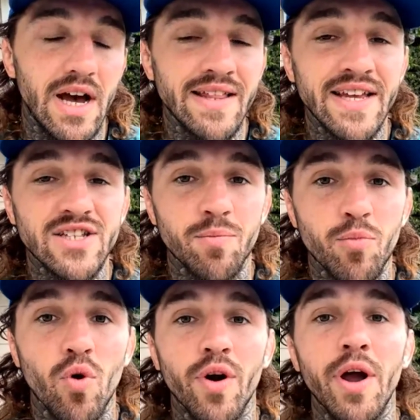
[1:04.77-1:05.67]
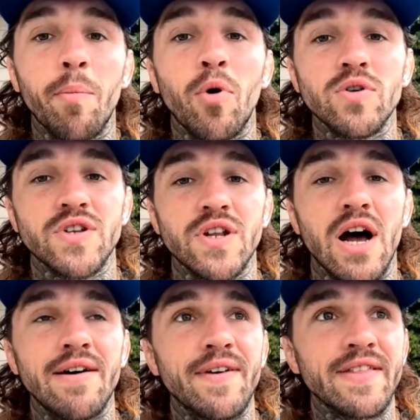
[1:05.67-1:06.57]
I think Topuria pulls it
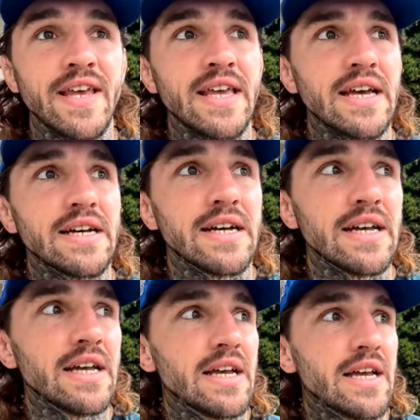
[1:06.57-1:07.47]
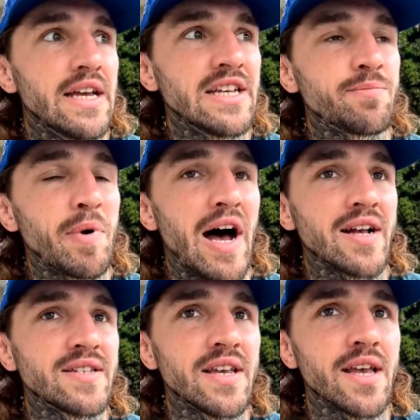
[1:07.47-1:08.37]
off. I think his
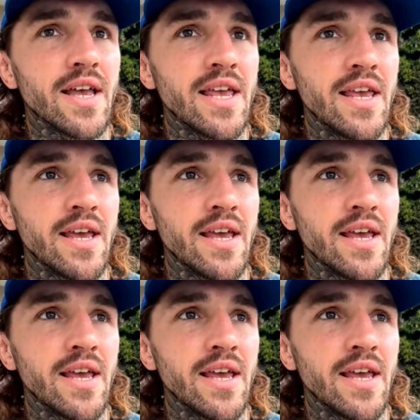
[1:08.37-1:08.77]
boxing,